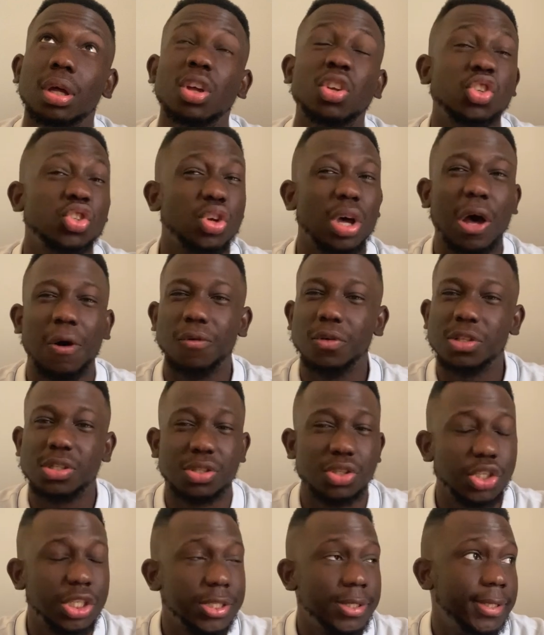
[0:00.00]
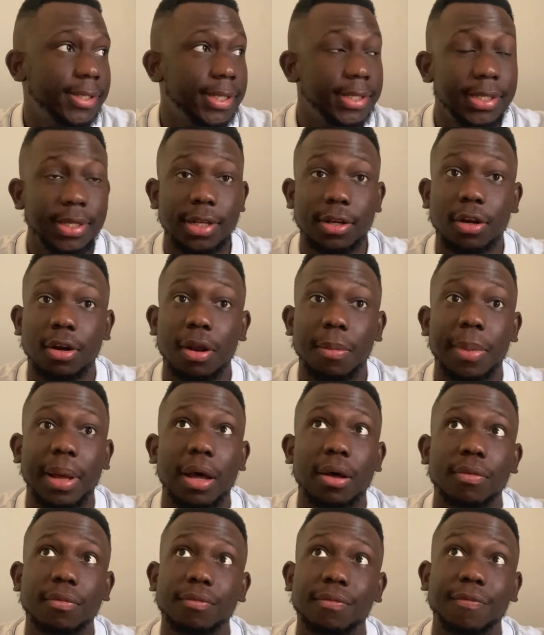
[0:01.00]
So I was sitting on
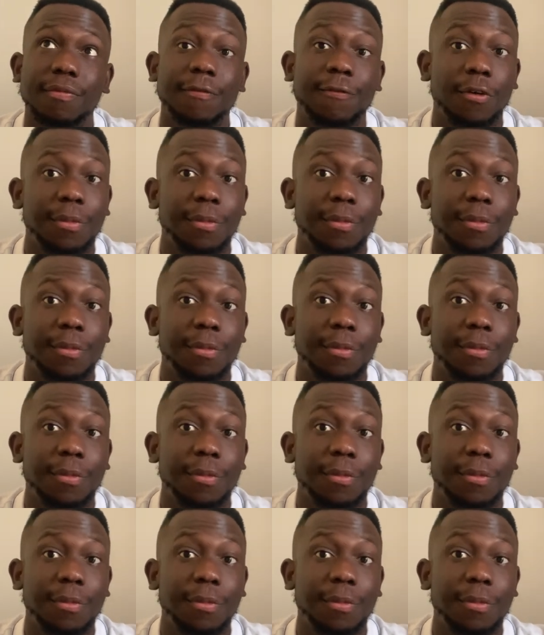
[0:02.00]
about,